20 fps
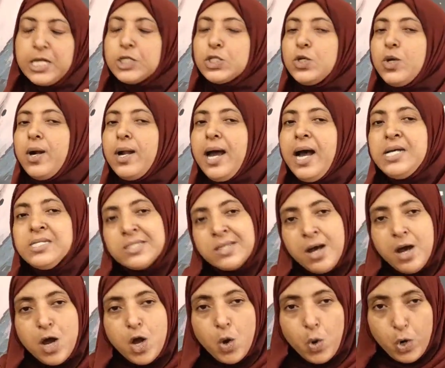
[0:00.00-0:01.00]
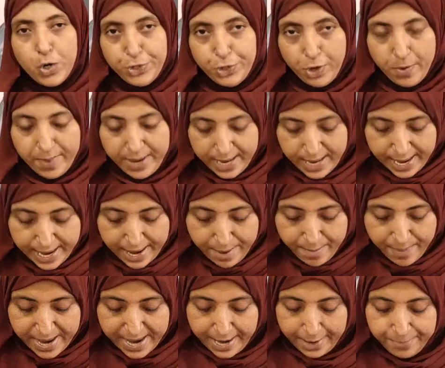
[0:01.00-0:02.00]
It is known as Ottoman
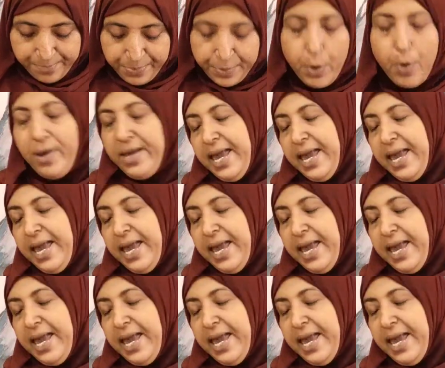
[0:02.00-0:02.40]
Empire.